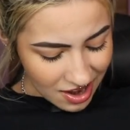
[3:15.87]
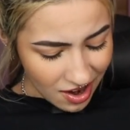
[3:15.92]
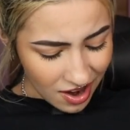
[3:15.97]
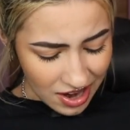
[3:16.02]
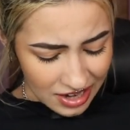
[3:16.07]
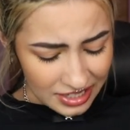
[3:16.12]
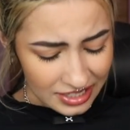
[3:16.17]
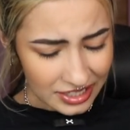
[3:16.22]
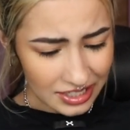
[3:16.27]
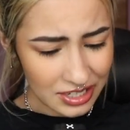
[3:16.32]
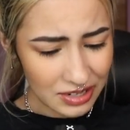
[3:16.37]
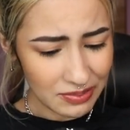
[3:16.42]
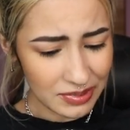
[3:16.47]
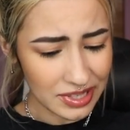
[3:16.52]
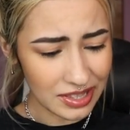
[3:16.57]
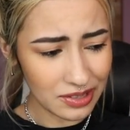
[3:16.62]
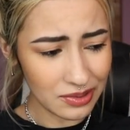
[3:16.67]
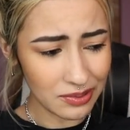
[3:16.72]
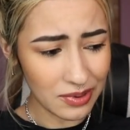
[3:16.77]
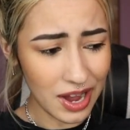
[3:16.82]
honestly
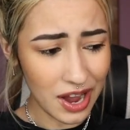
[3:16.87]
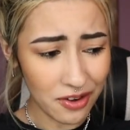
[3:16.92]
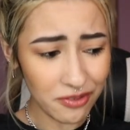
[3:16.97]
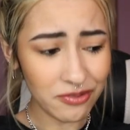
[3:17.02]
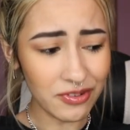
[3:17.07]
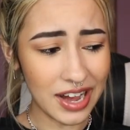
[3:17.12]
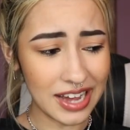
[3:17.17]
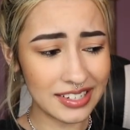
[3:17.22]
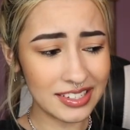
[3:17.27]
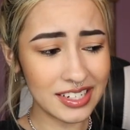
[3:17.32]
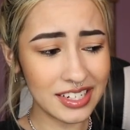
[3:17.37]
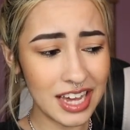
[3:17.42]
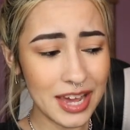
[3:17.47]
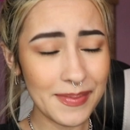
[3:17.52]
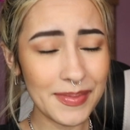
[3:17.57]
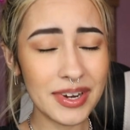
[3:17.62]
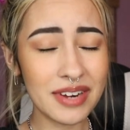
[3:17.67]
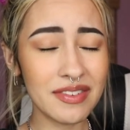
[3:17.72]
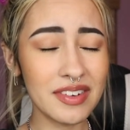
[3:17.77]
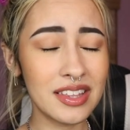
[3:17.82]
with the how fast it
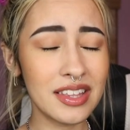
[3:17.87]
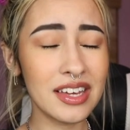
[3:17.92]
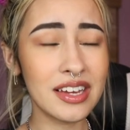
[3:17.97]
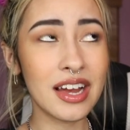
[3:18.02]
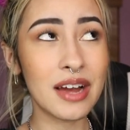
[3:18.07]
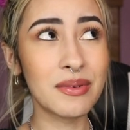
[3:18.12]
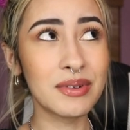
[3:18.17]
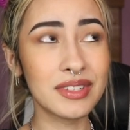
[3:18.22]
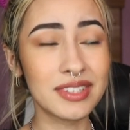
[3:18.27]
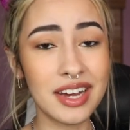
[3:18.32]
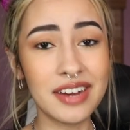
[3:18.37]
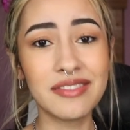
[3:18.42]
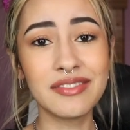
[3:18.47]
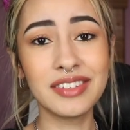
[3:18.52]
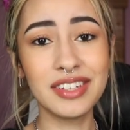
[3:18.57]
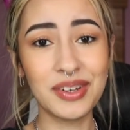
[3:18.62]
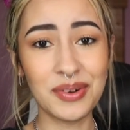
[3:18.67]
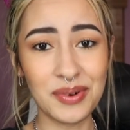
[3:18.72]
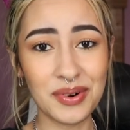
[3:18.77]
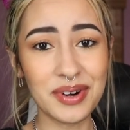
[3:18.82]
came and everything I will
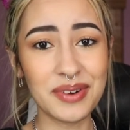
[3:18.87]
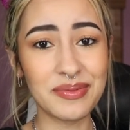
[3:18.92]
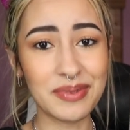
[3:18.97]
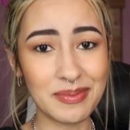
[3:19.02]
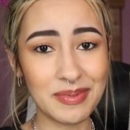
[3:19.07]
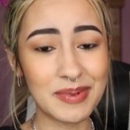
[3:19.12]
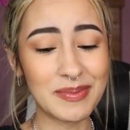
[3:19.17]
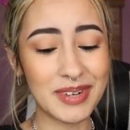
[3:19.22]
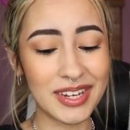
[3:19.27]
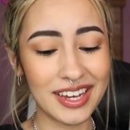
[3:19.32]
definitely order from them